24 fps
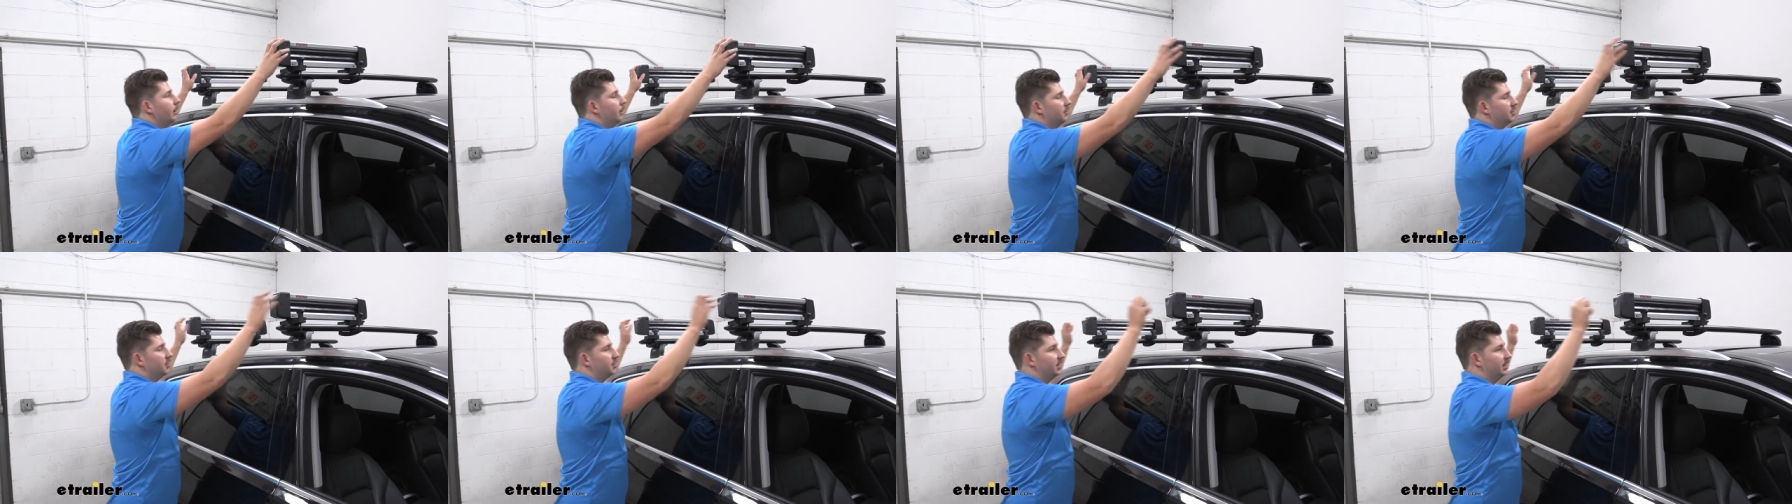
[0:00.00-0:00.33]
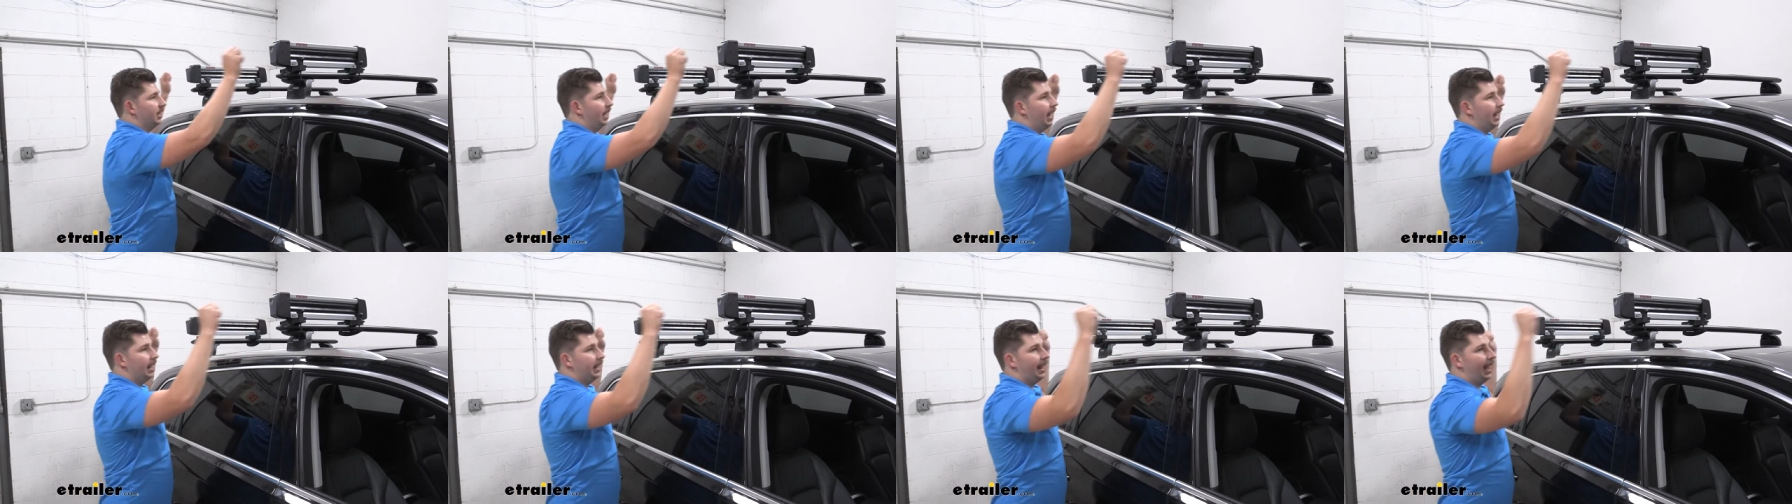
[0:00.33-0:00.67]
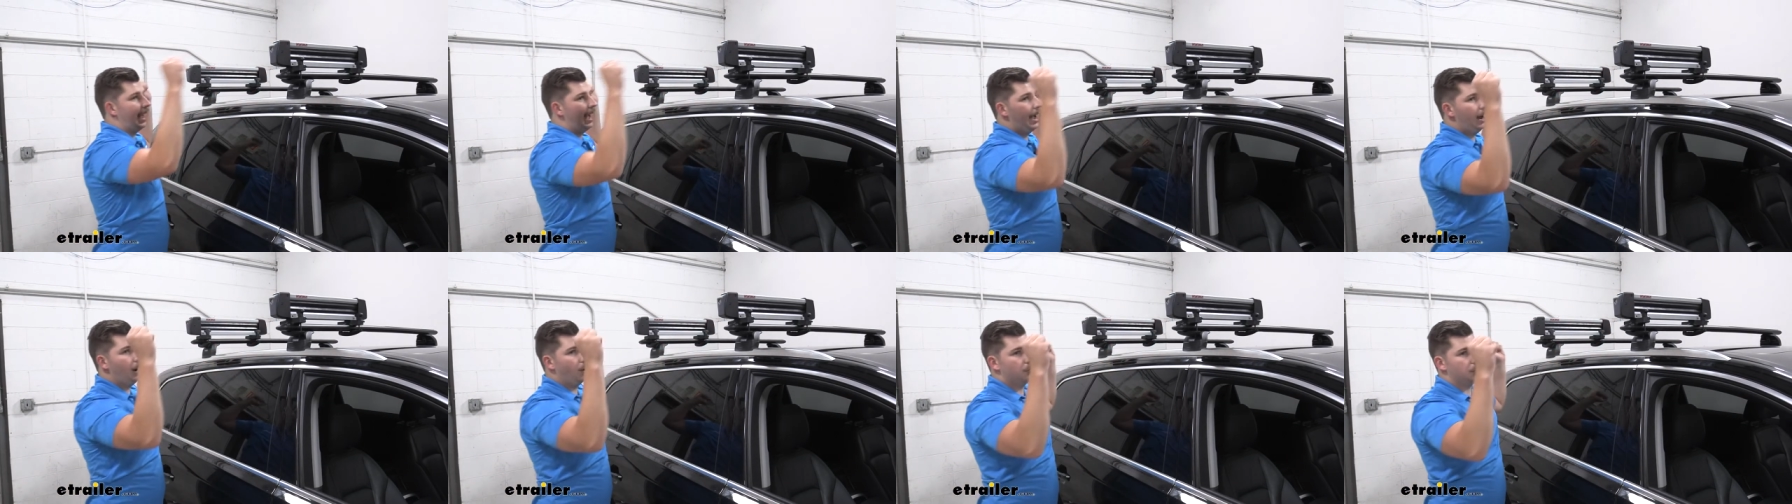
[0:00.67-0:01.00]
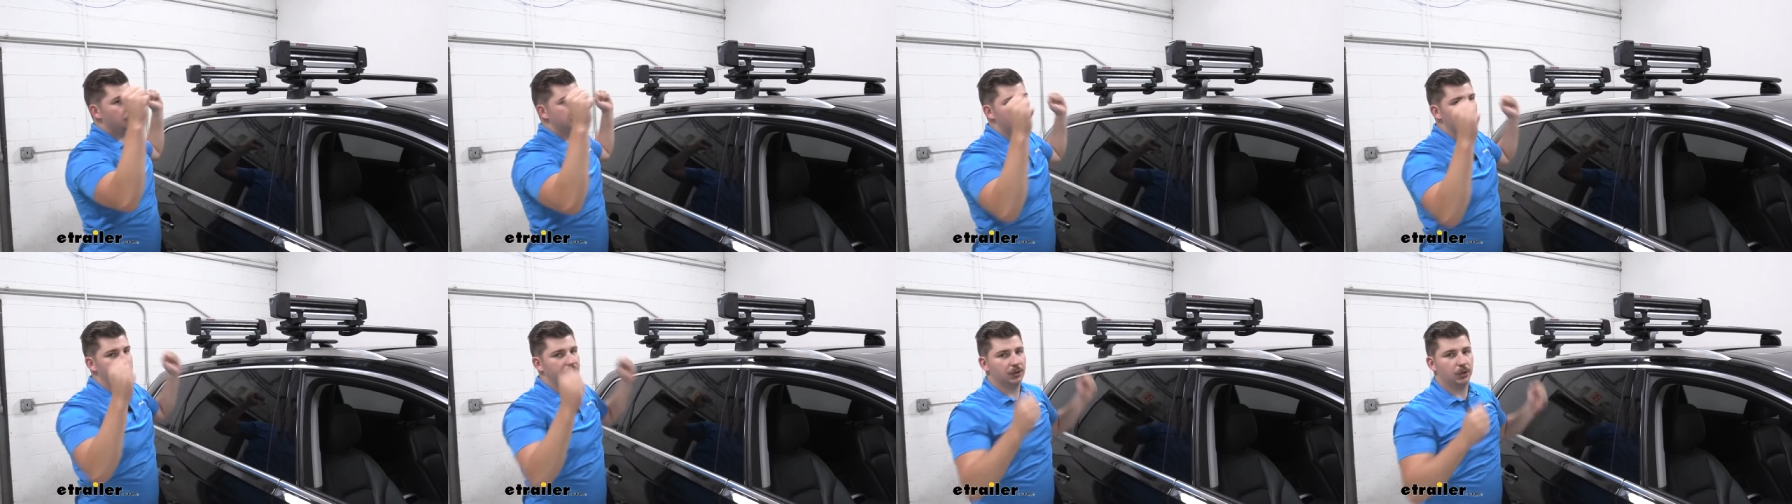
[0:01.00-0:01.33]
slide
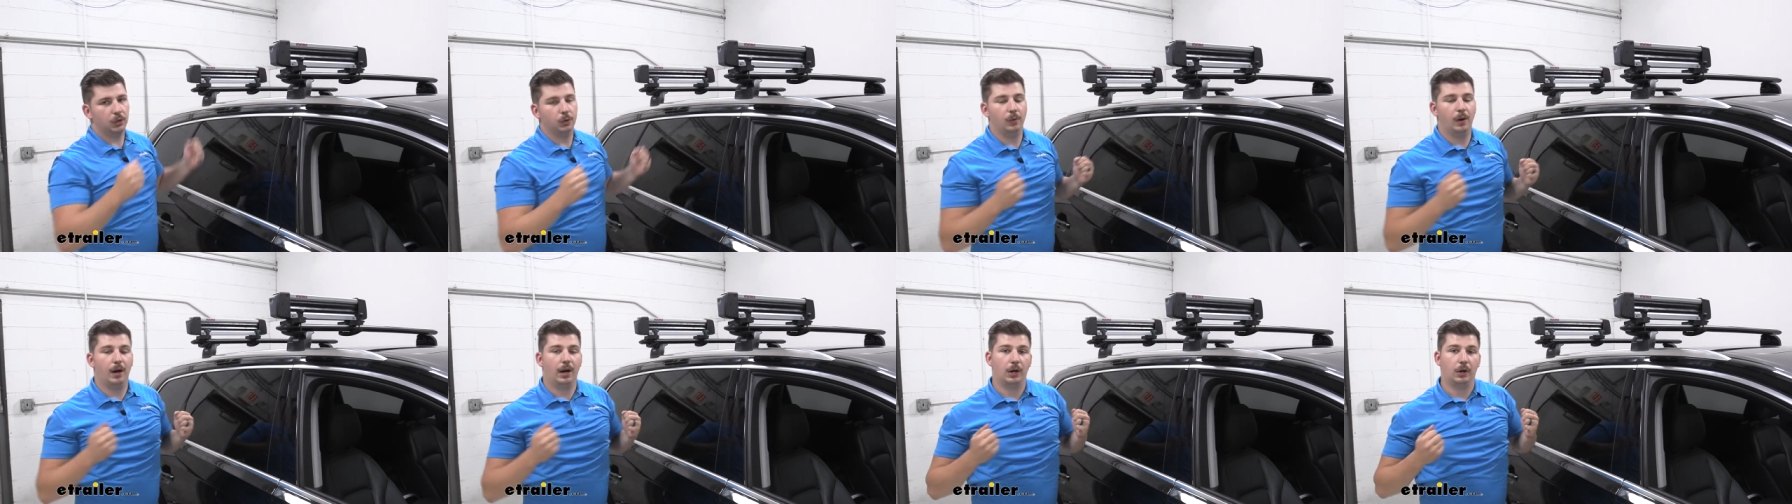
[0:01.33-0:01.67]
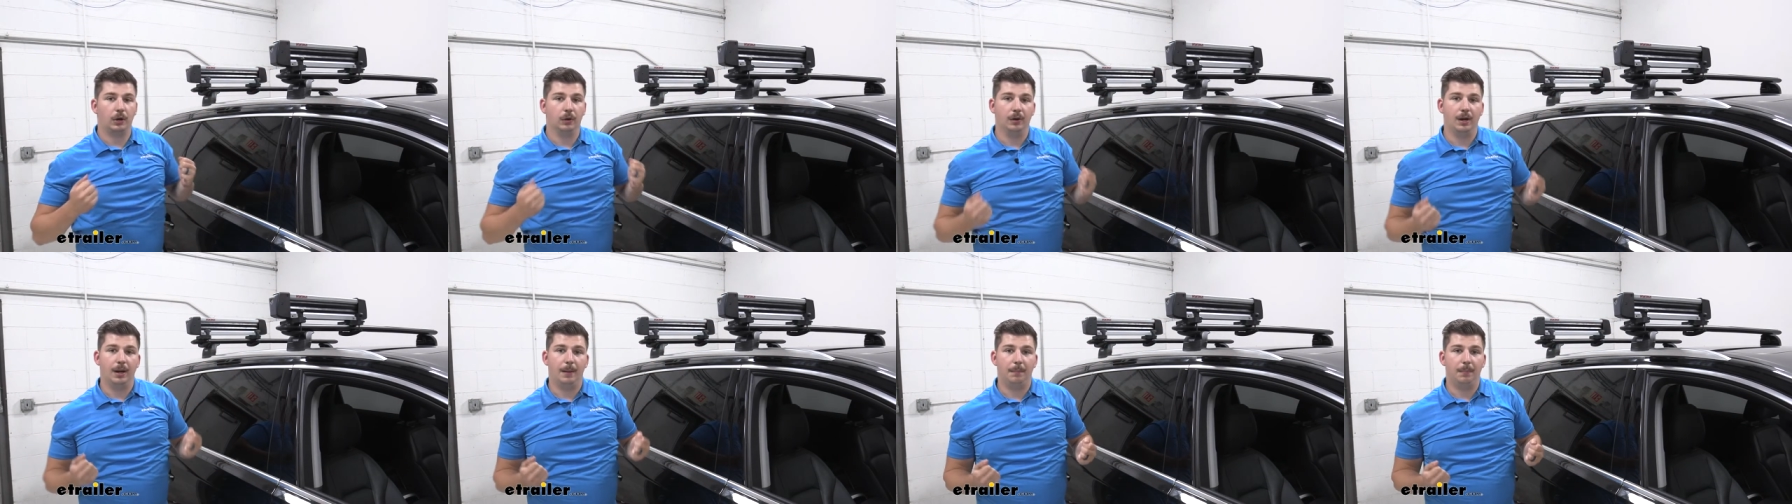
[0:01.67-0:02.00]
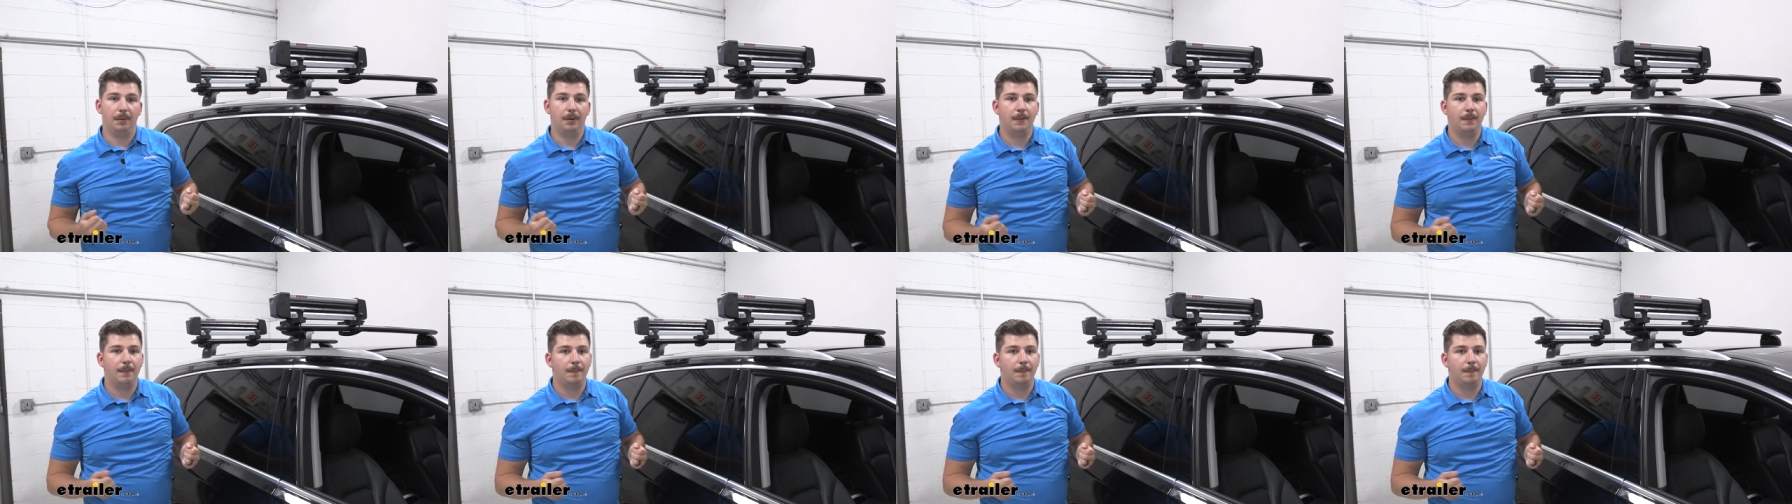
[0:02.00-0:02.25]
out the Kuat grip.